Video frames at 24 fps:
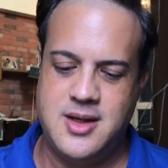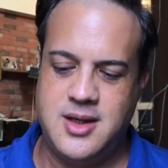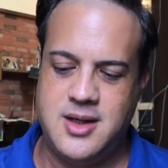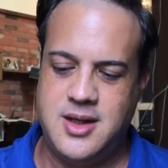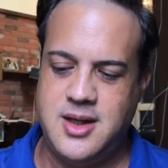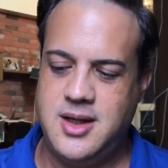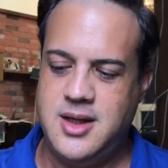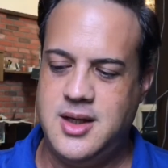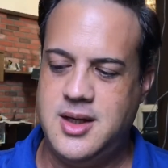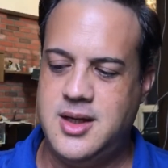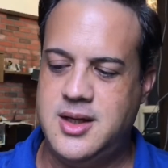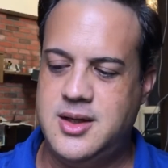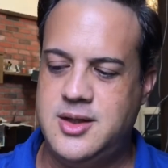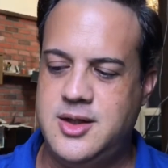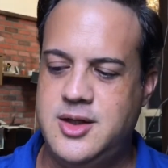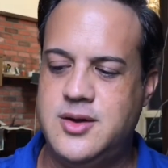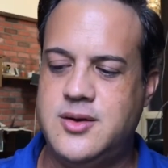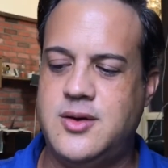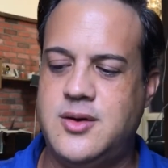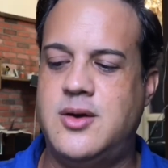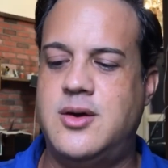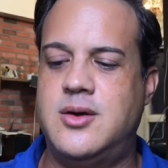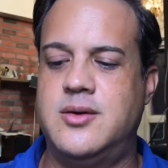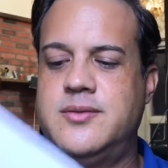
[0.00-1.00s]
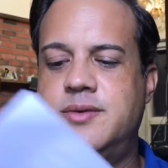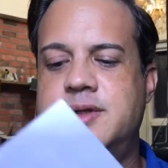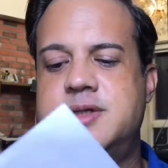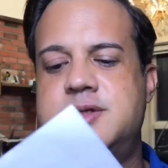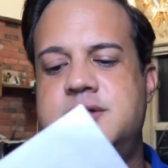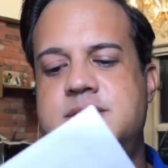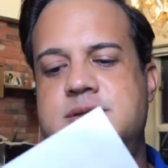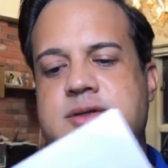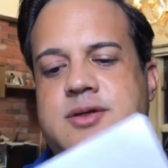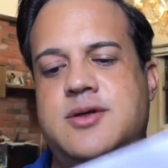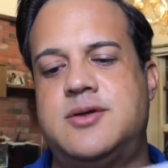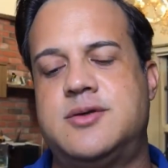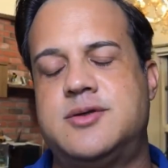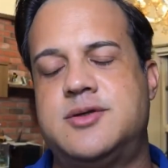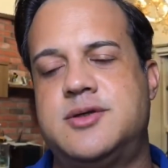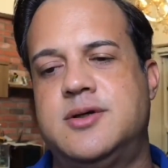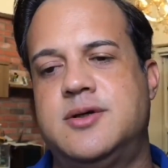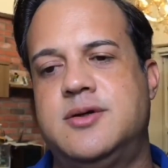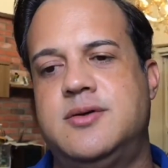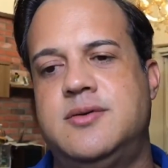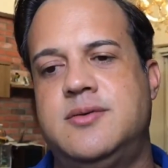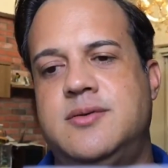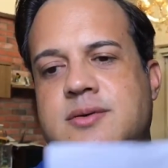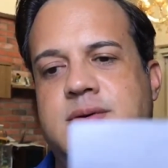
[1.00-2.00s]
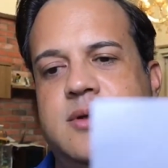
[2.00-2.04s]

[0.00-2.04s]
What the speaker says: And here, oh, this is also